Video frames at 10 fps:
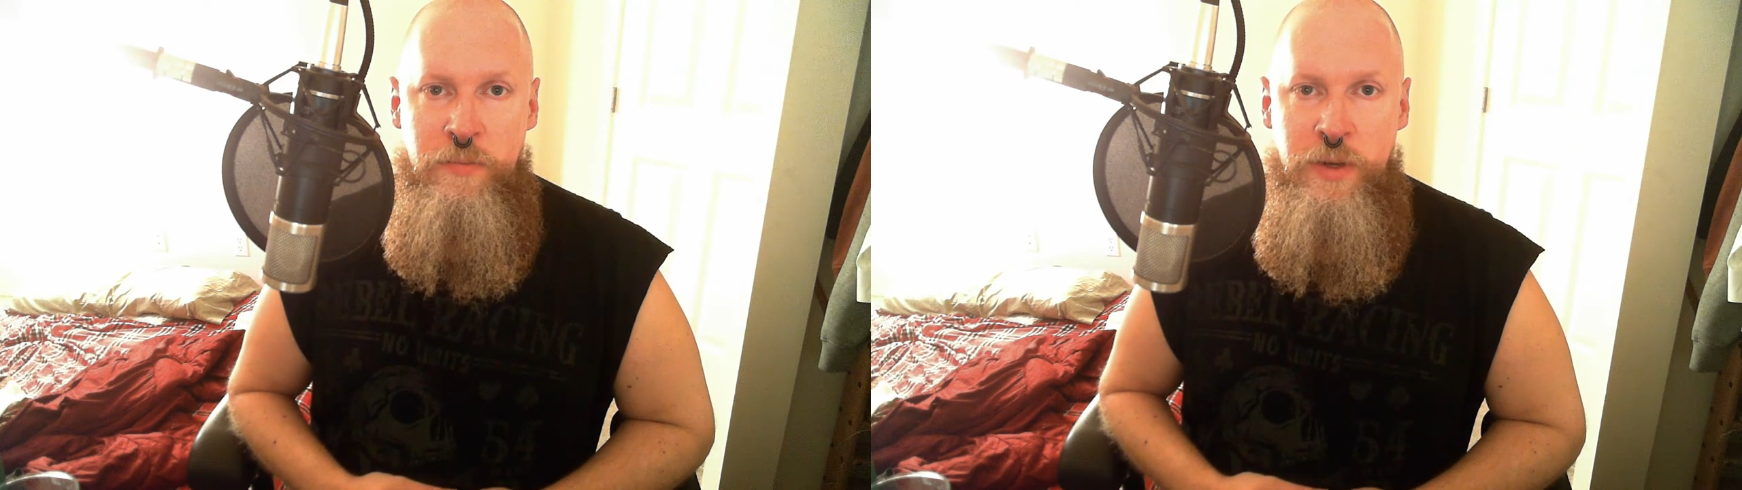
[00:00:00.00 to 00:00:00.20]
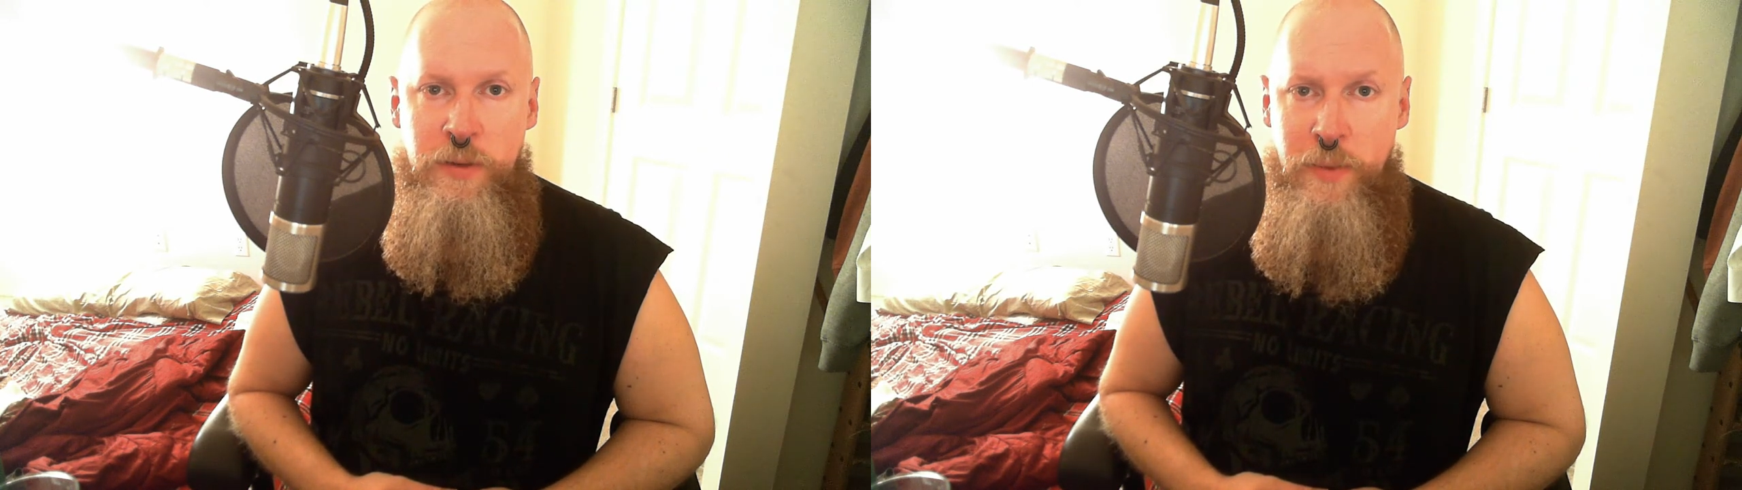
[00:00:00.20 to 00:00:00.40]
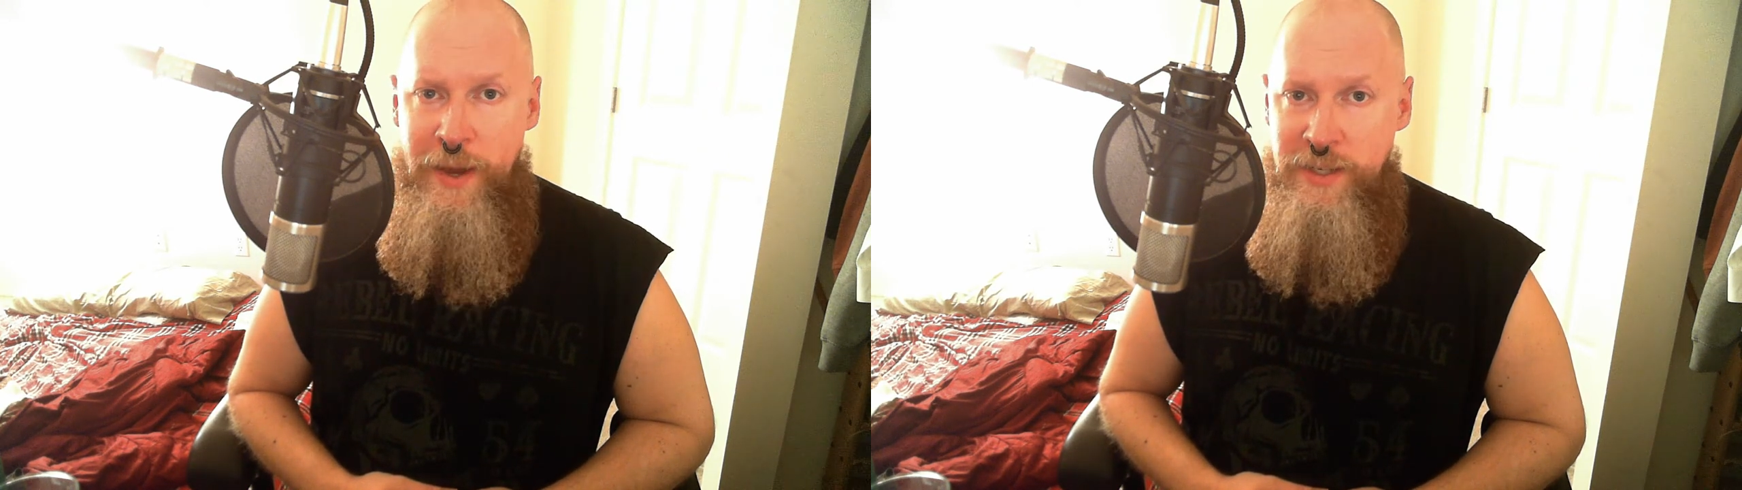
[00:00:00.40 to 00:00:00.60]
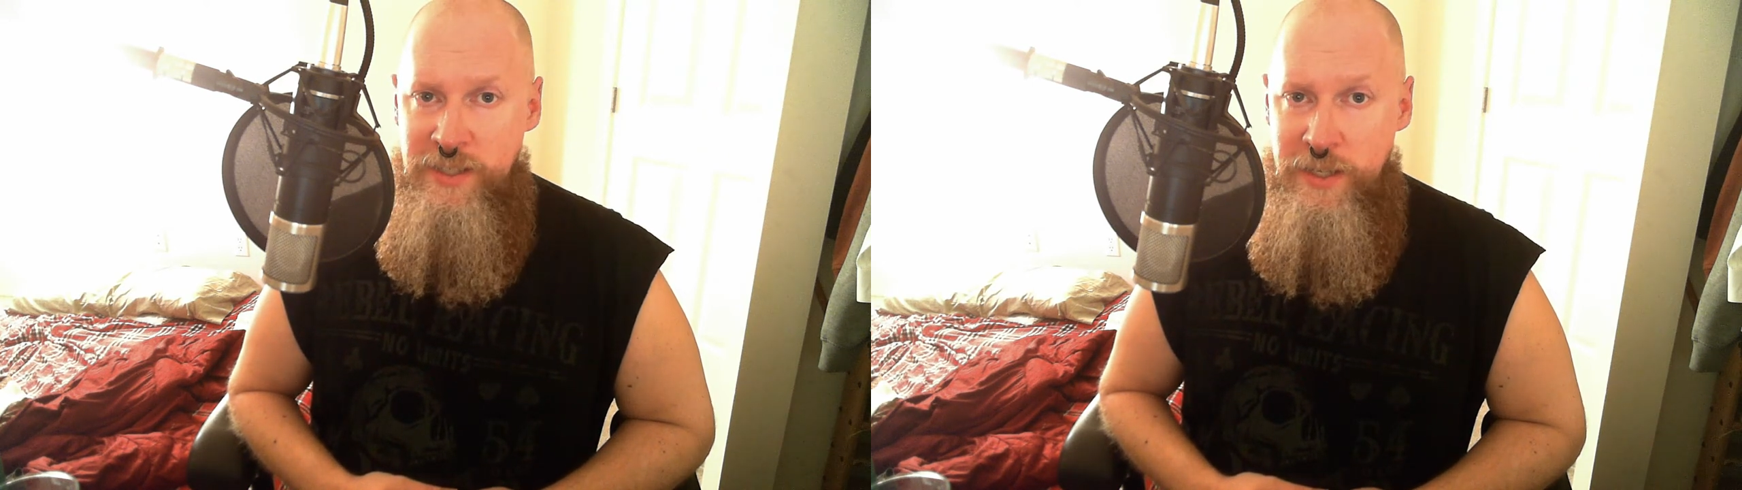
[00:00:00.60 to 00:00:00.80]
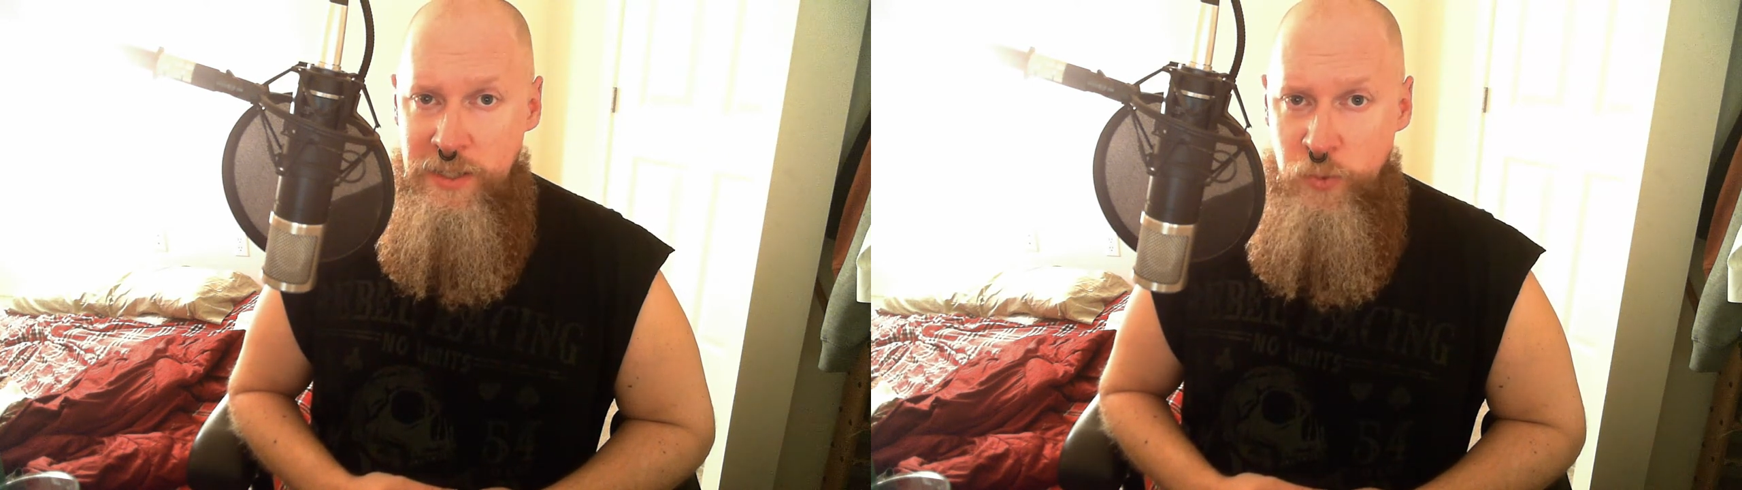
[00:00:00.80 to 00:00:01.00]
in
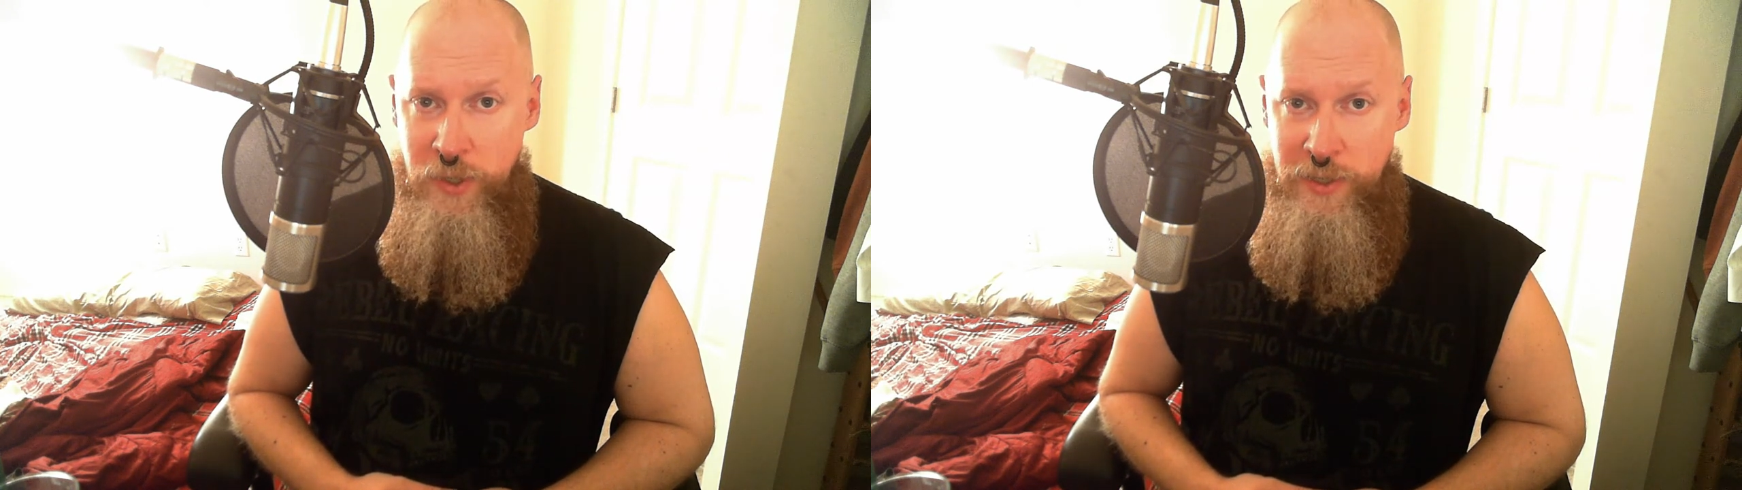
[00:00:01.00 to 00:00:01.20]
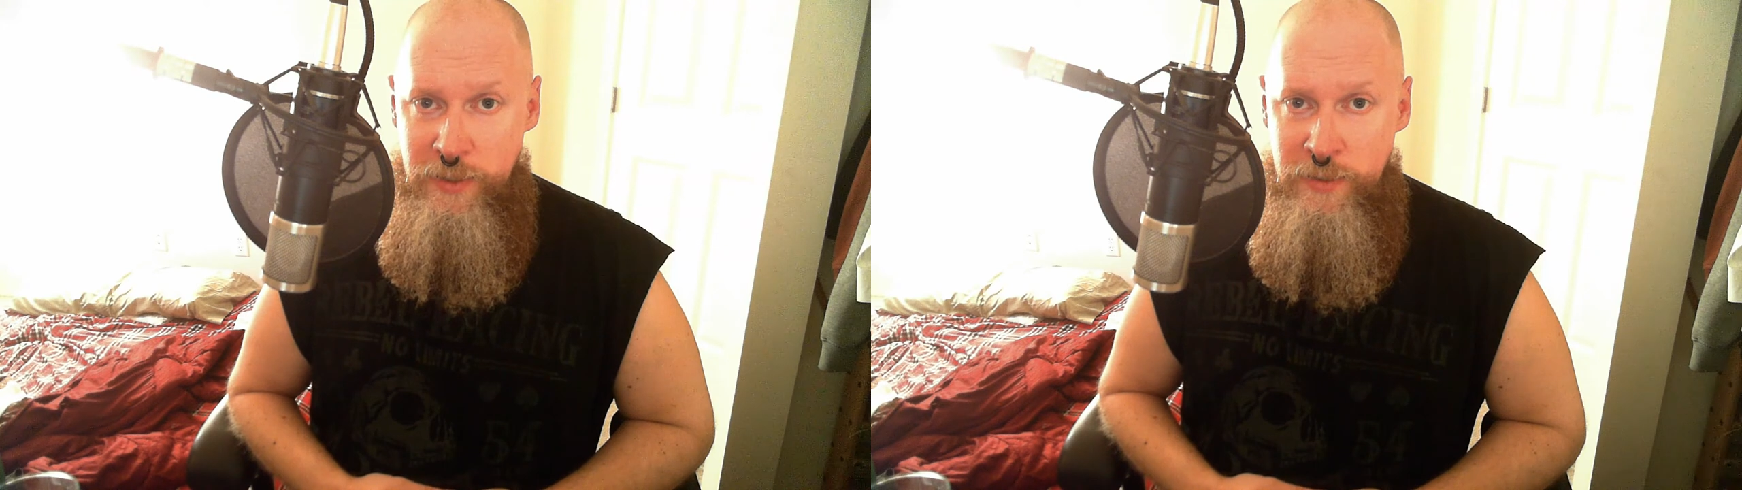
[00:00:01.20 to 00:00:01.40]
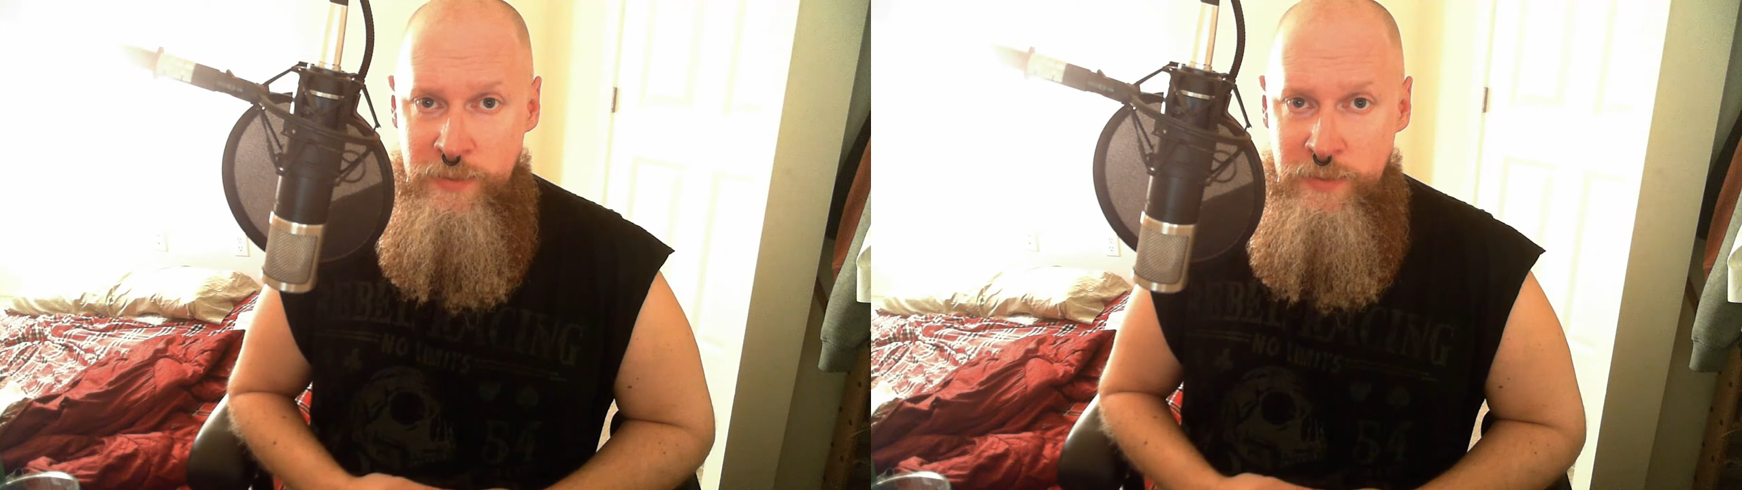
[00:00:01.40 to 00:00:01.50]
mindset as well.